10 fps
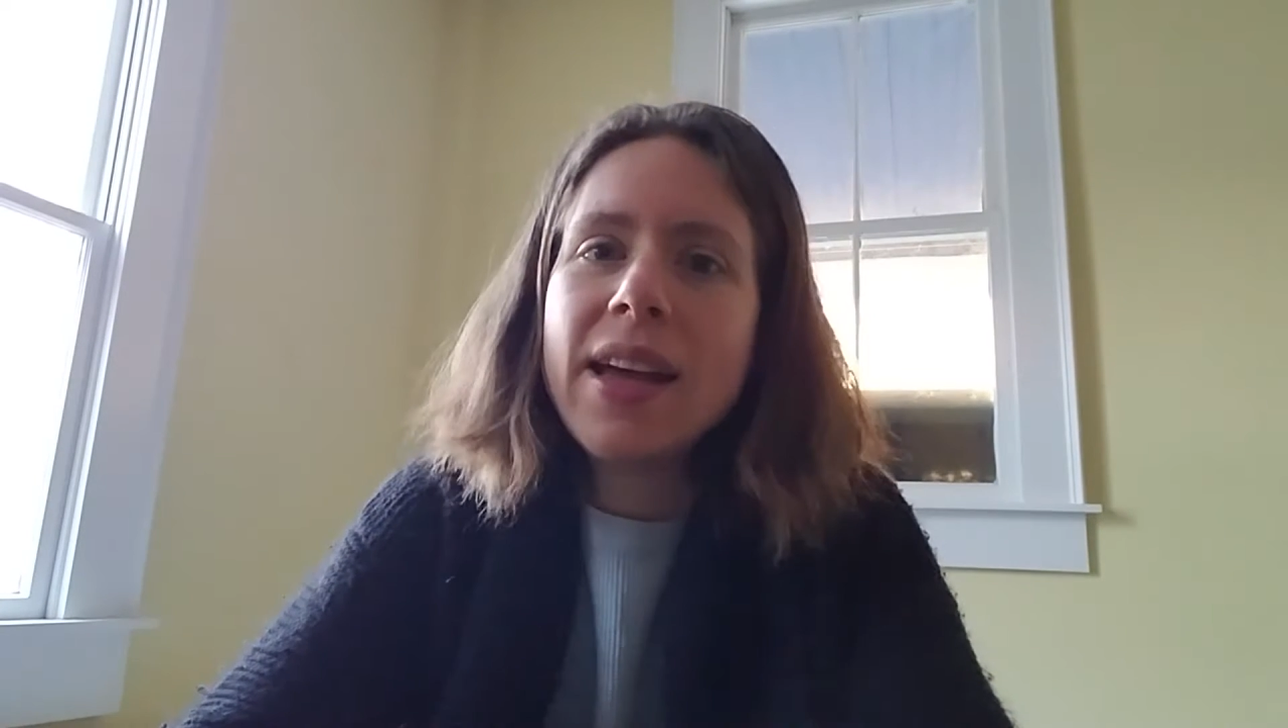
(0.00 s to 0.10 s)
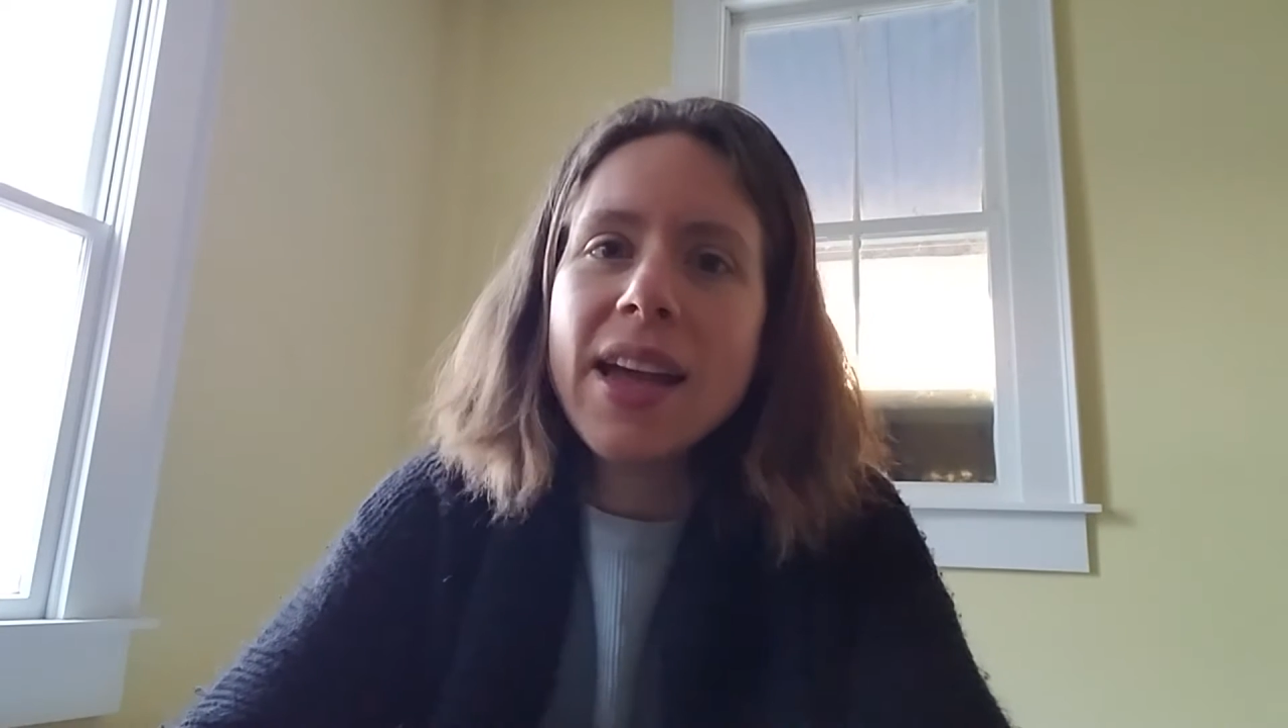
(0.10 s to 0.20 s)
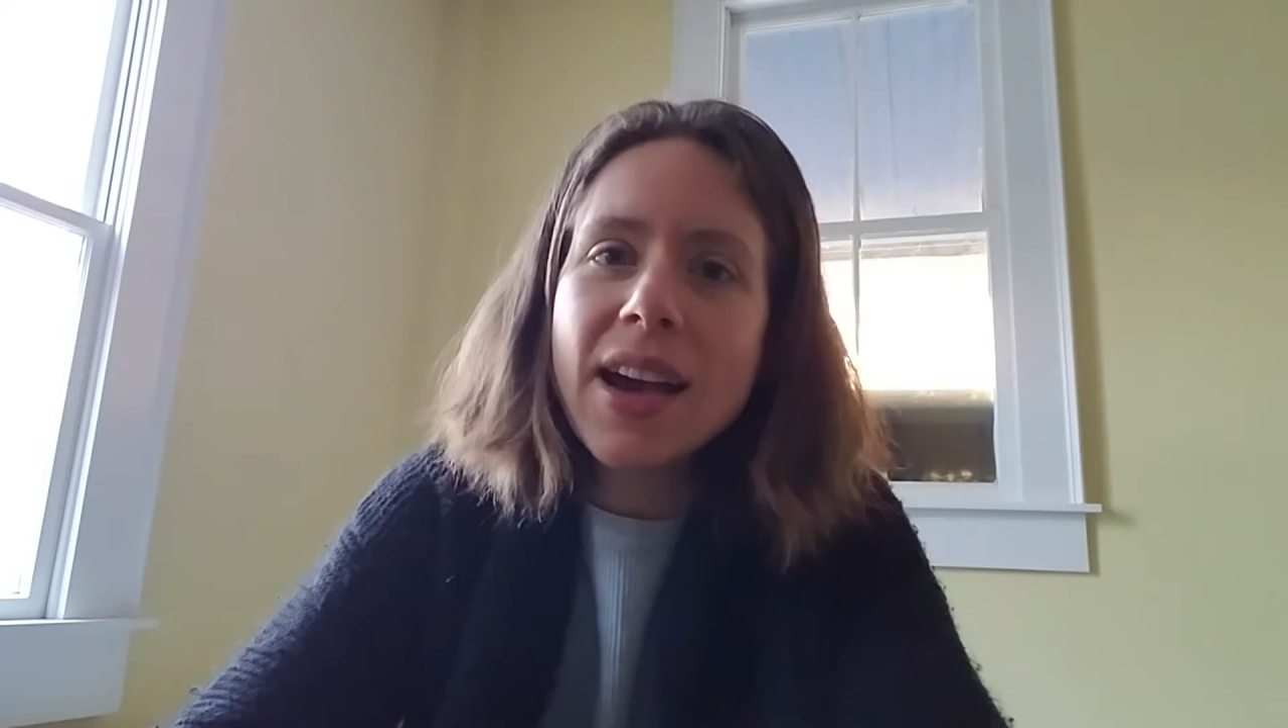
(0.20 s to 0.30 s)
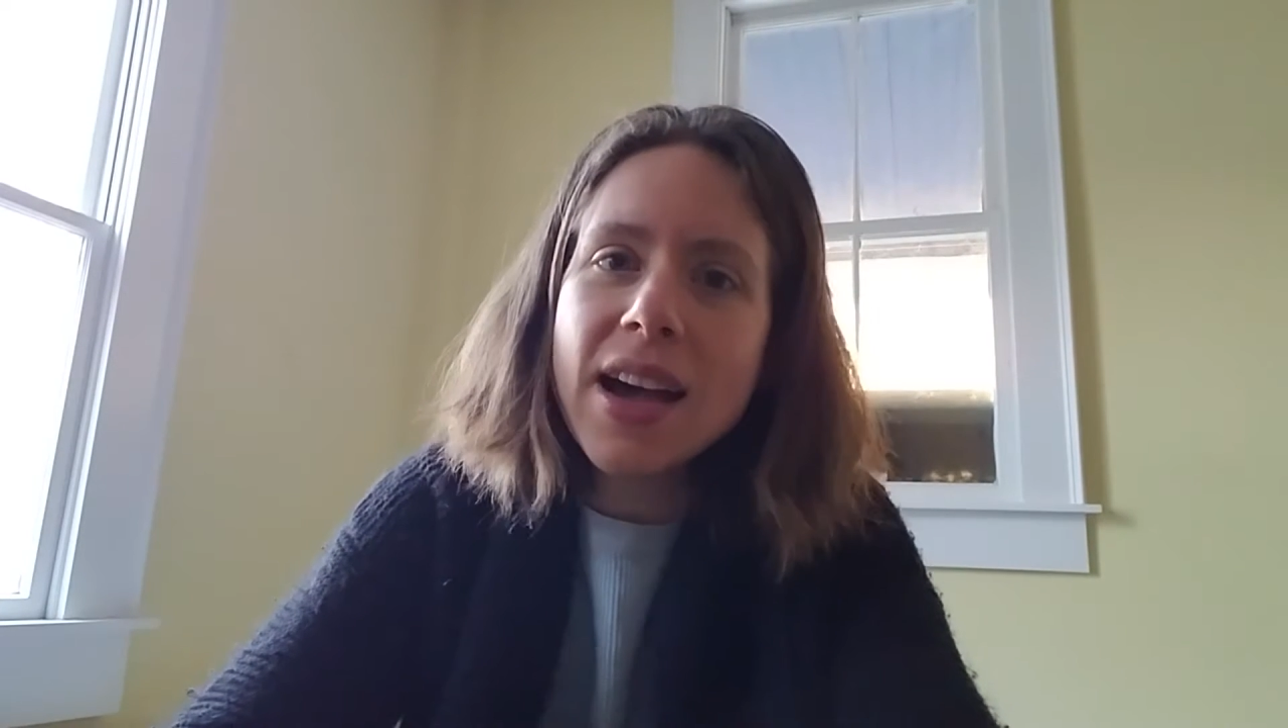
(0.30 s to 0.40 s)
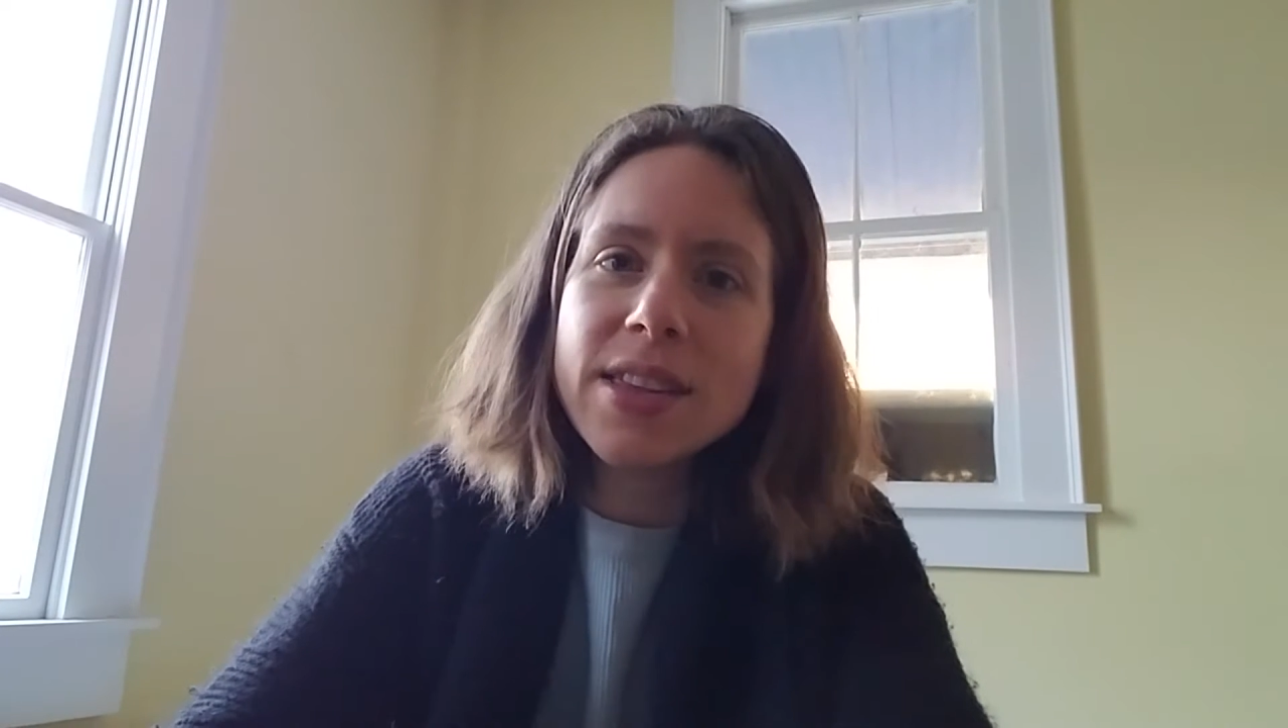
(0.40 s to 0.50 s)

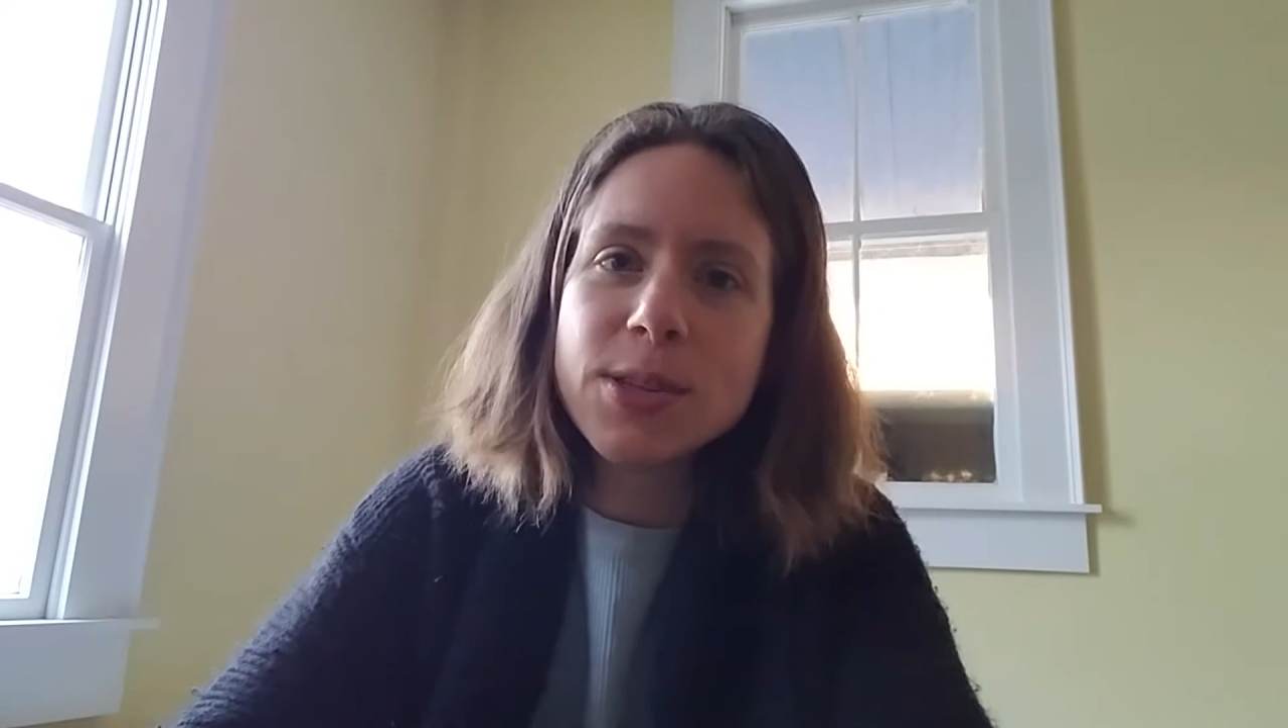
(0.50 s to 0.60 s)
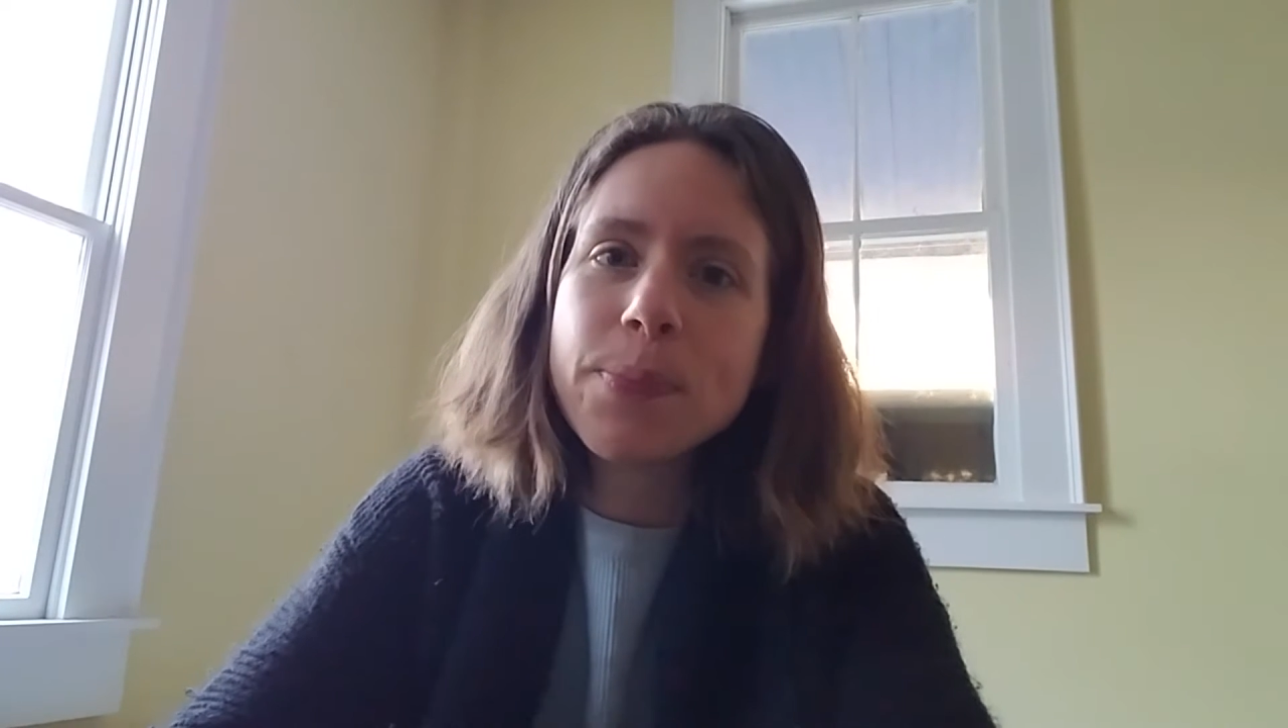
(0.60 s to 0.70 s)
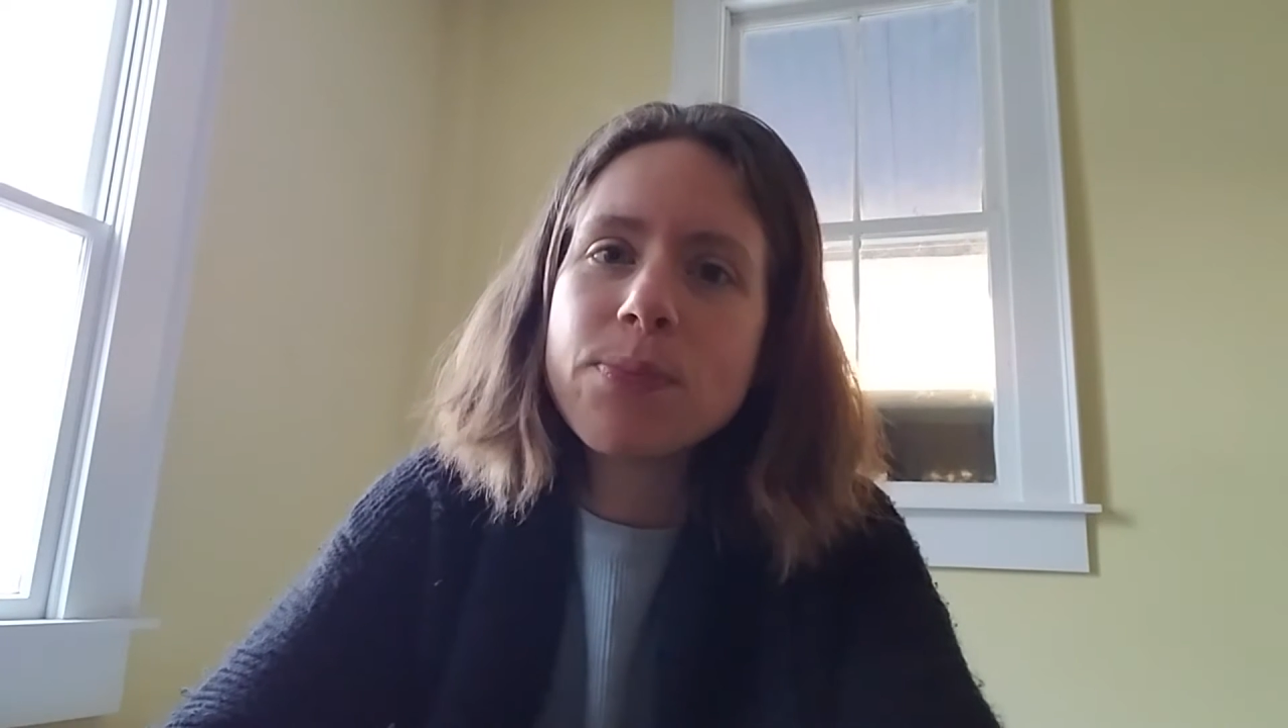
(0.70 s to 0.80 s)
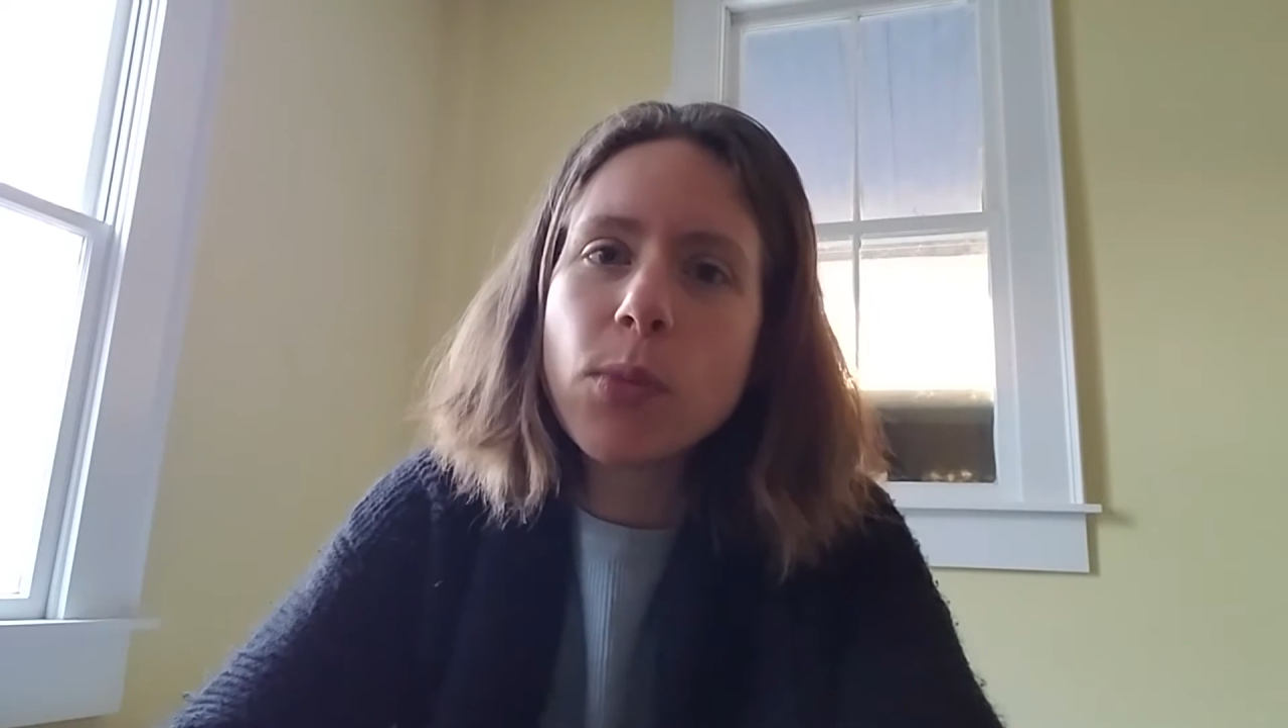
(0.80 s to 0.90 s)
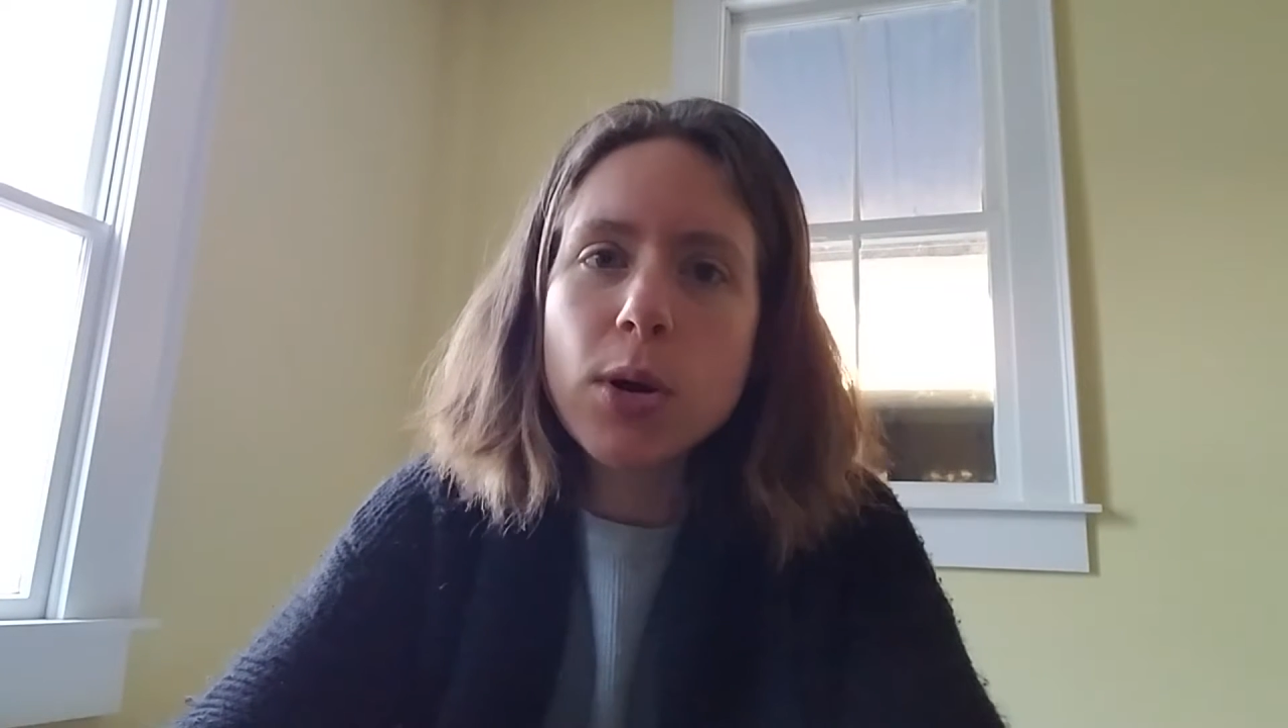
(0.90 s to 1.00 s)
Hey guys,